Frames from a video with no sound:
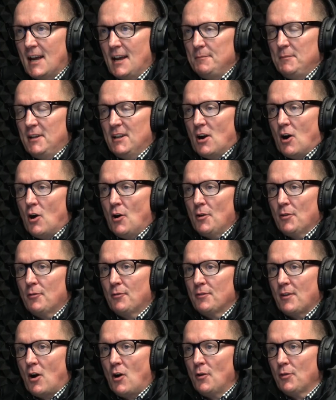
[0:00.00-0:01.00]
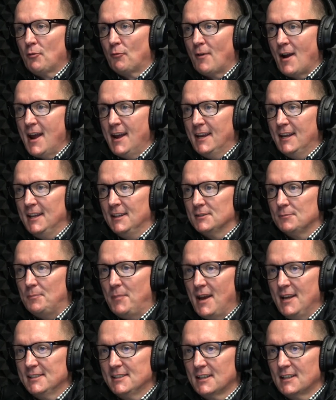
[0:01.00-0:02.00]
I mean all the all the rankings.
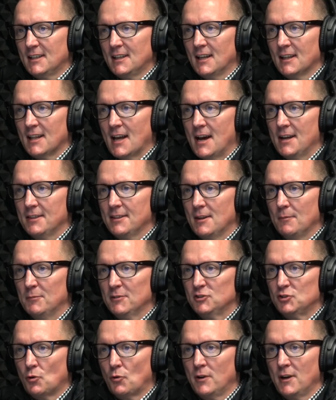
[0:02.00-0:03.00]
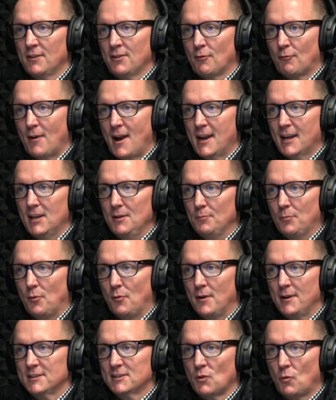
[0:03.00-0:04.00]
Basically, a lot, the majority of the ranking
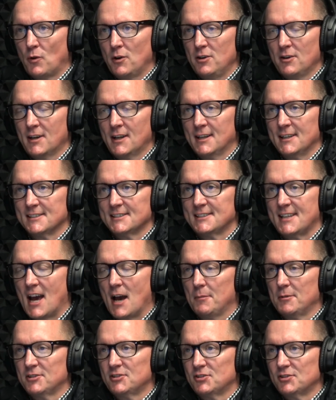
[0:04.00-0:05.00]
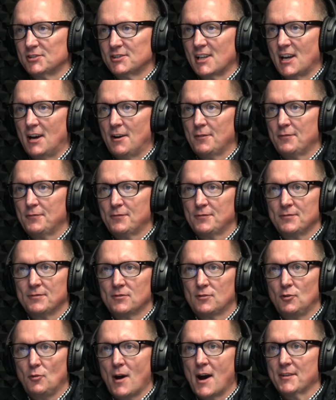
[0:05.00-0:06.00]
points and where you're going to establish yourself
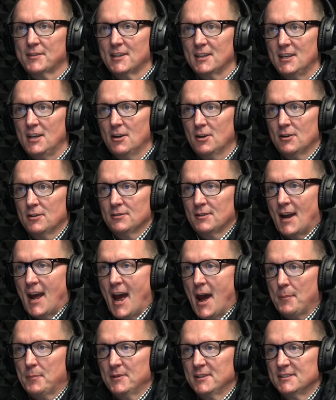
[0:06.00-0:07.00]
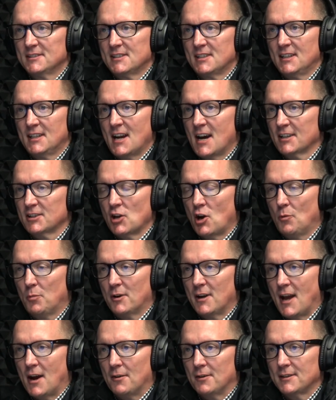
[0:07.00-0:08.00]
throughout the year happens in October.
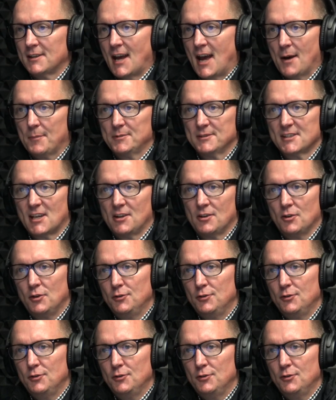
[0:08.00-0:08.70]
Now it happens at